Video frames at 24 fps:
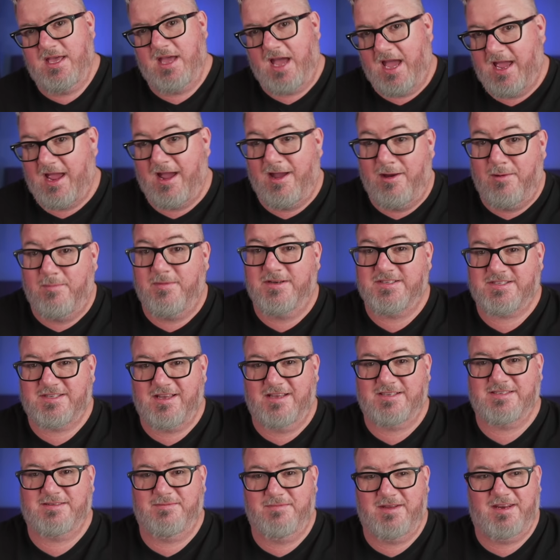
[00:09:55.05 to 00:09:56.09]
I almost
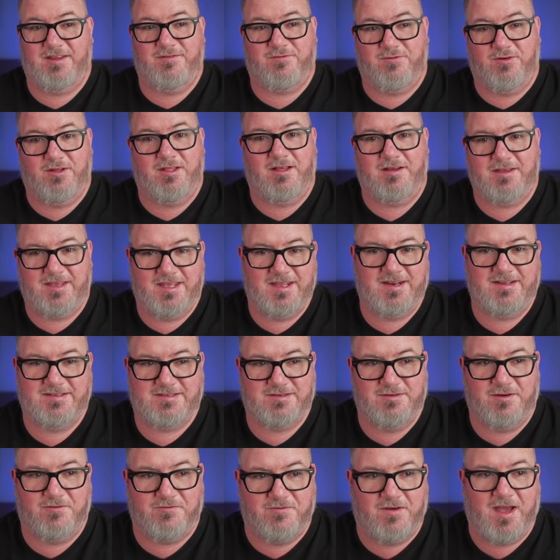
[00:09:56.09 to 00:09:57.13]
saw somebody full on get
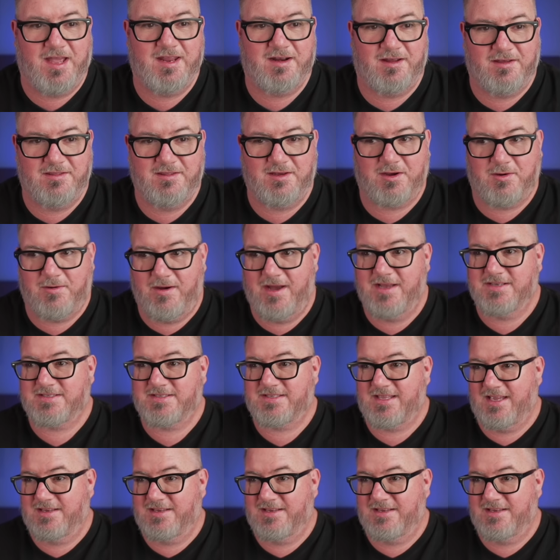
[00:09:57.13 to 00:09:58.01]
into a fight on the quest.